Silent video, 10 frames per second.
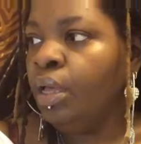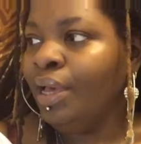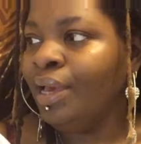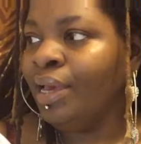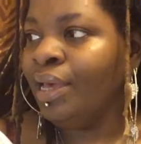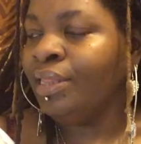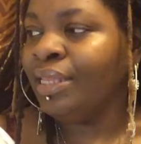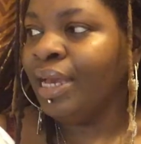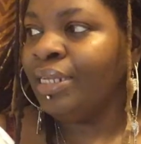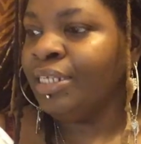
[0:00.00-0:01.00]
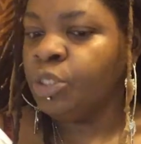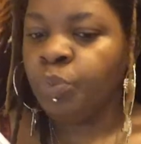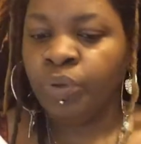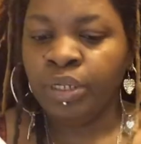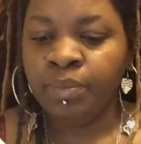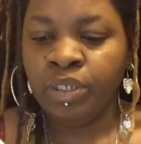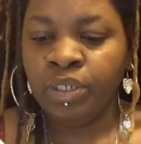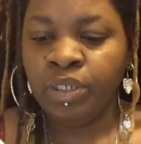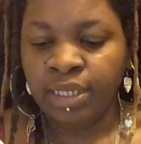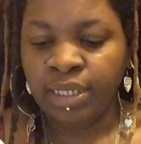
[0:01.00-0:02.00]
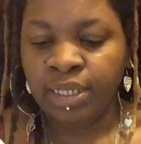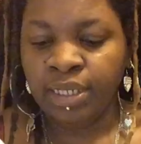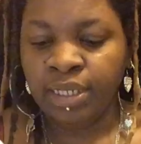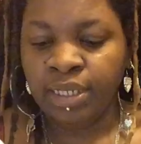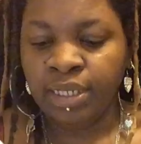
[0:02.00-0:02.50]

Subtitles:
And that is pretty much it.